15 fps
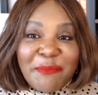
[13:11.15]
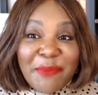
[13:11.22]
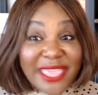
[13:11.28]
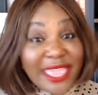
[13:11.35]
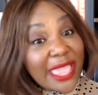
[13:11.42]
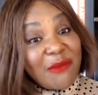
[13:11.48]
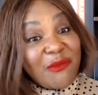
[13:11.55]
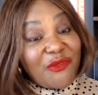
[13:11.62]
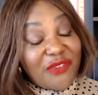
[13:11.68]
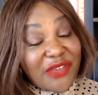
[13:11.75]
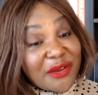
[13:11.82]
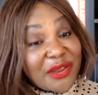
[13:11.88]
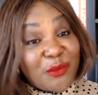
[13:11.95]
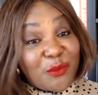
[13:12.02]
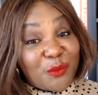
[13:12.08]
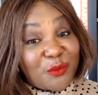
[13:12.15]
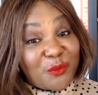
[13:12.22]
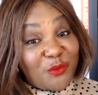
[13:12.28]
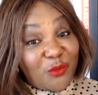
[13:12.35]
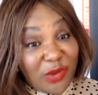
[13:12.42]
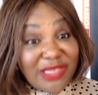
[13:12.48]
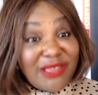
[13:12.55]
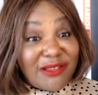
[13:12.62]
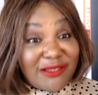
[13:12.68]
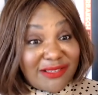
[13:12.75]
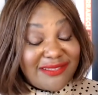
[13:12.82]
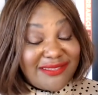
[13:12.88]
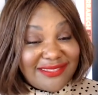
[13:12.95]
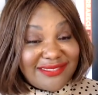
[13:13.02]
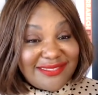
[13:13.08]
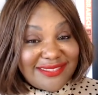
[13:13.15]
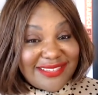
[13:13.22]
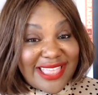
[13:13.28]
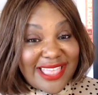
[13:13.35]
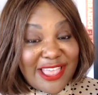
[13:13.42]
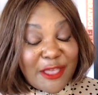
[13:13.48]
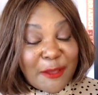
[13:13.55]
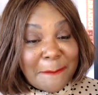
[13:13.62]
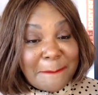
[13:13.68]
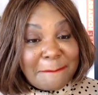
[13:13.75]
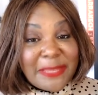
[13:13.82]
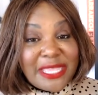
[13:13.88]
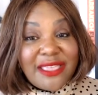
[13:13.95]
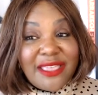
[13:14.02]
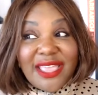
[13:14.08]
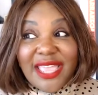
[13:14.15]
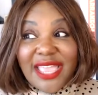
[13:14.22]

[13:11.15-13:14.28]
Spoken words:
it became very real. I